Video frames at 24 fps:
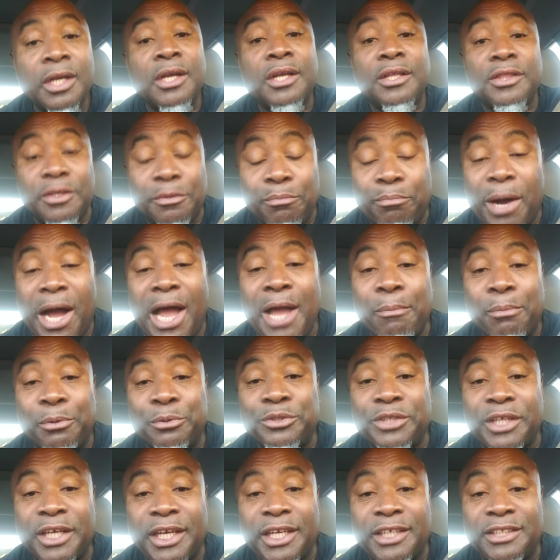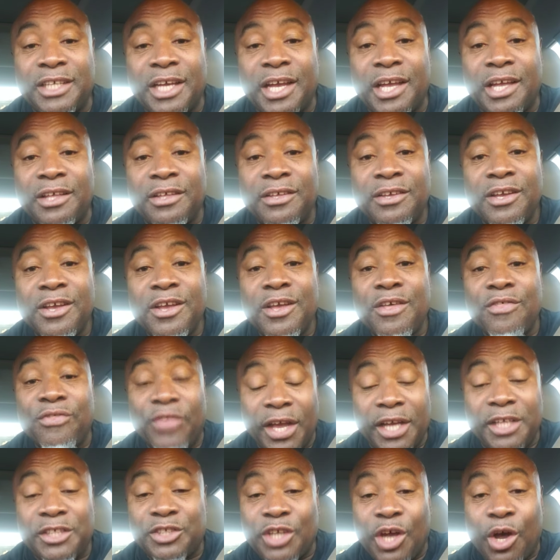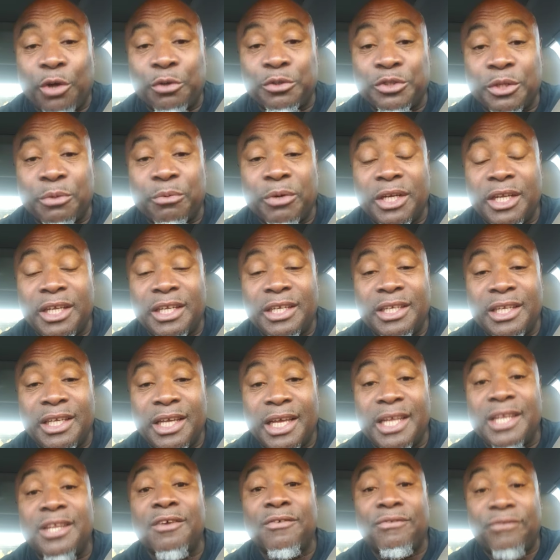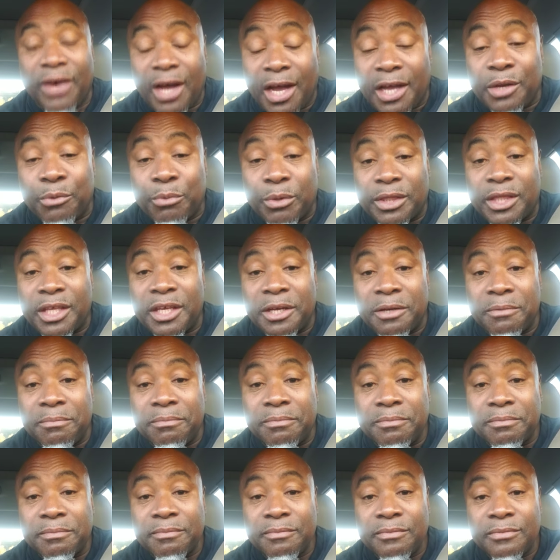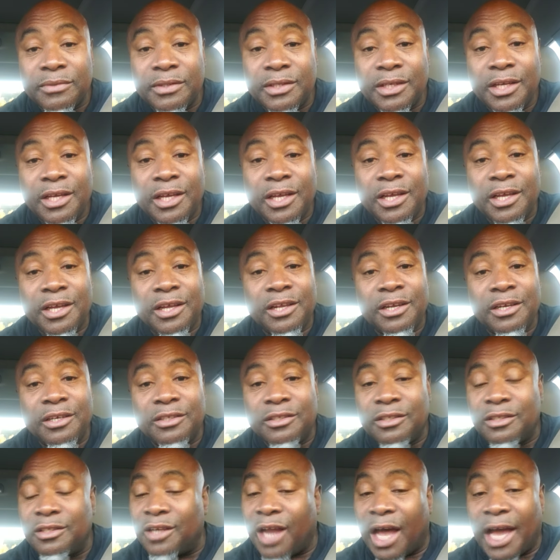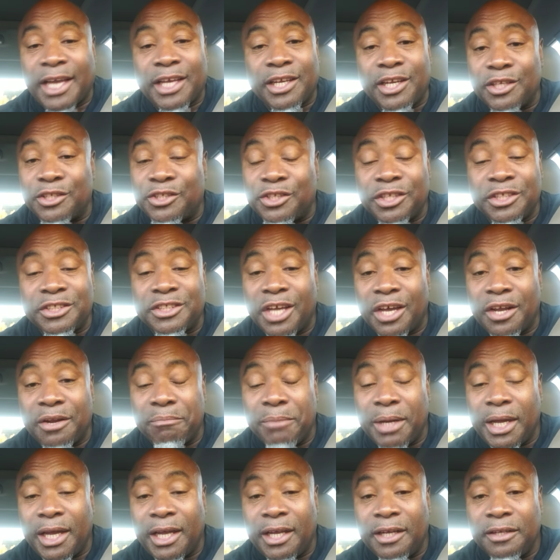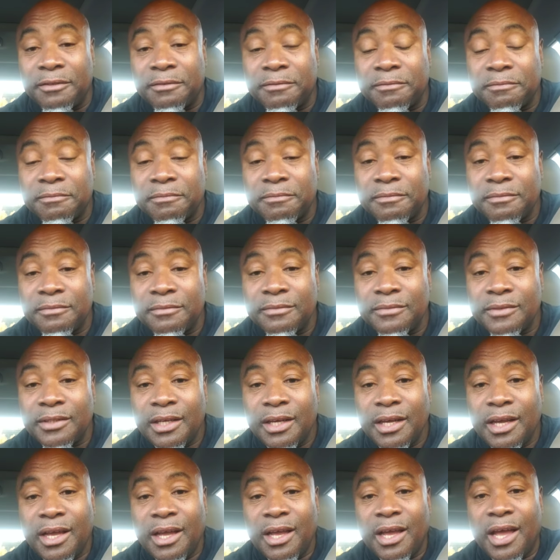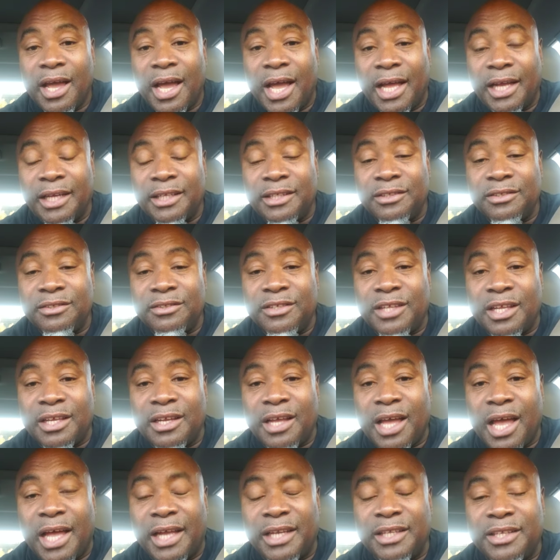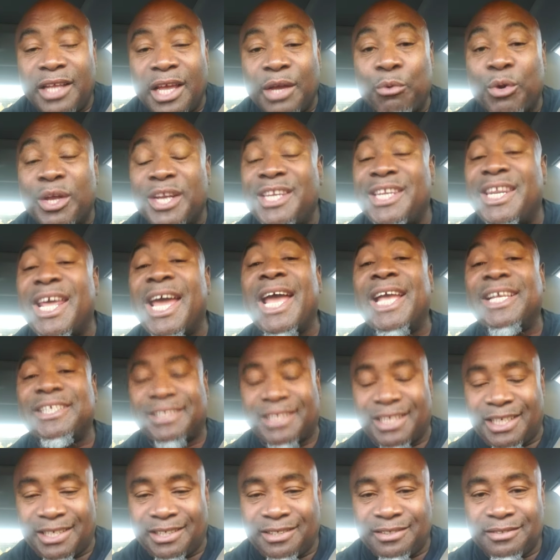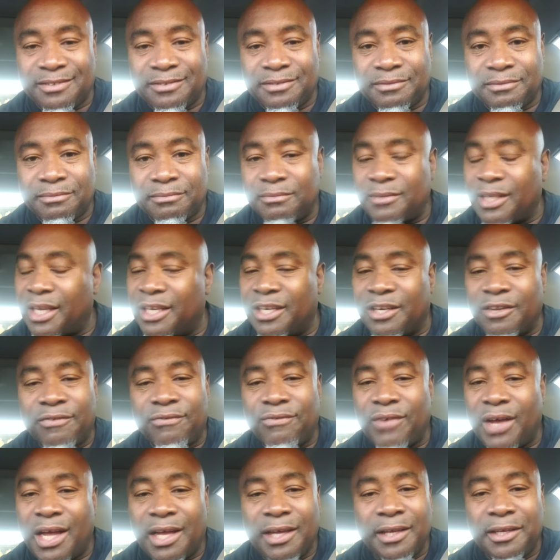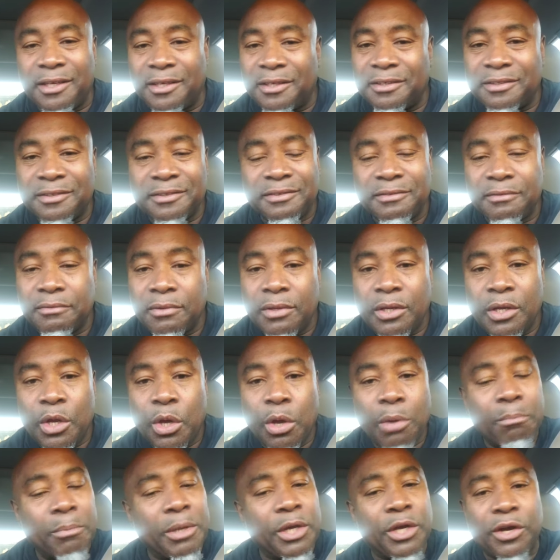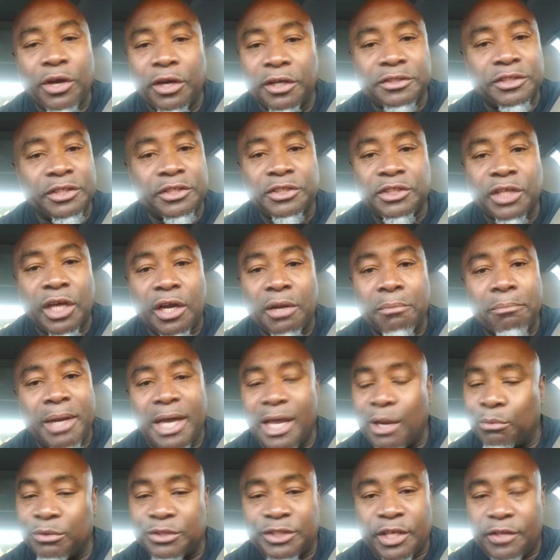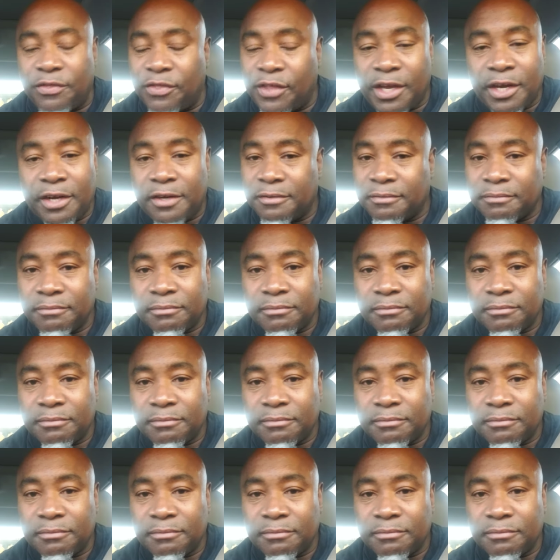the Bible says that they saw someone in, in the fire with them, likened unto the Son of Man. And and they were dancing in the fire because the Son of Man was in there.